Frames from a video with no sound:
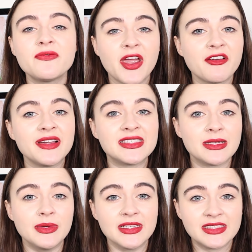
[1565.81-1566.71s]
very
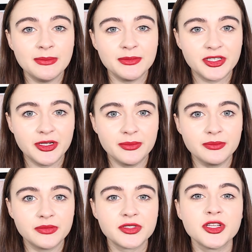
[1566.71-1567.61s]
similar
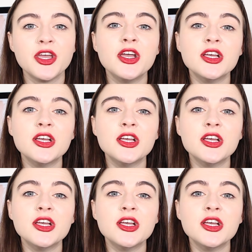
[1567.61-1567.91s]
symptoms.